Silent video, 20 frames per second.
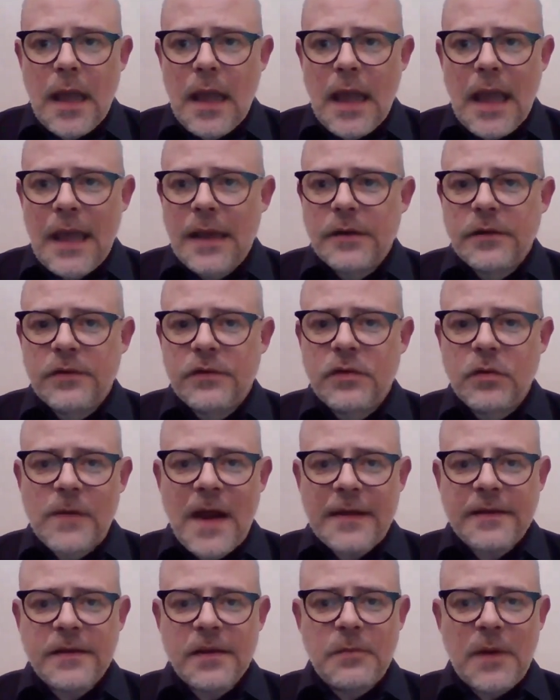And
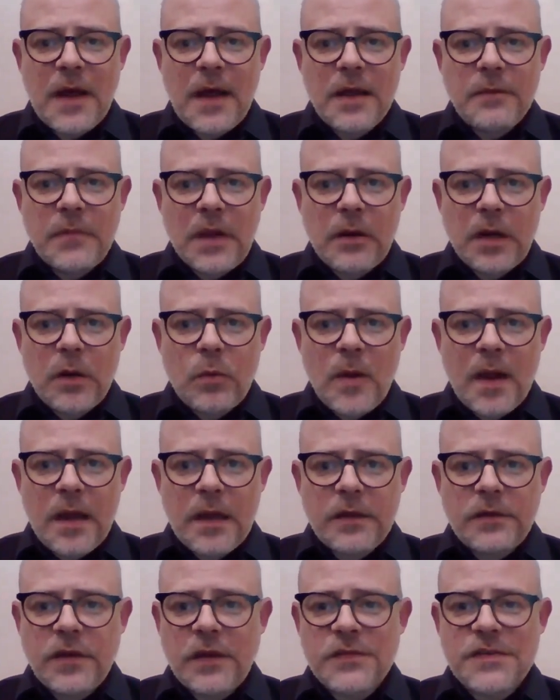directed by Mary
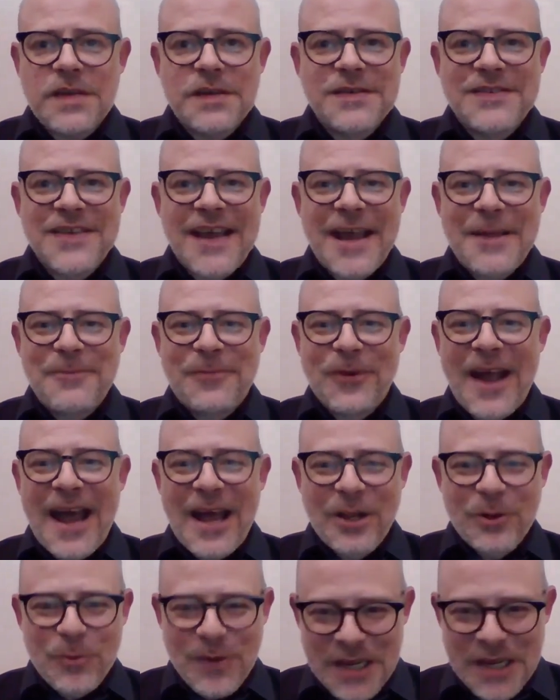Way, just in time for
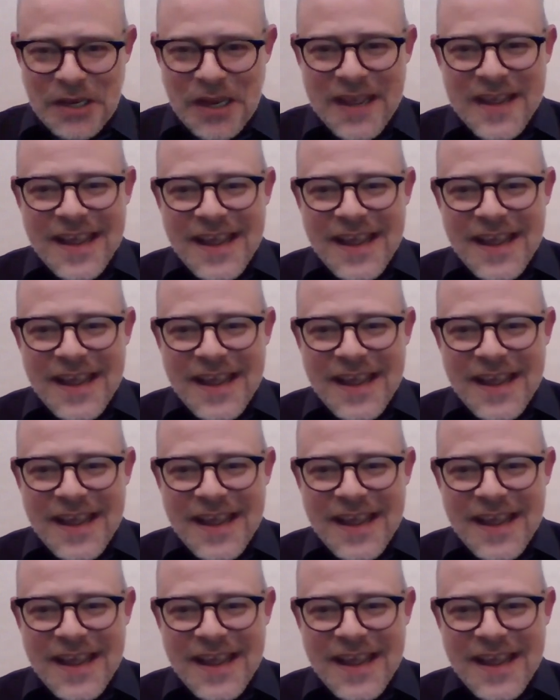Halloween.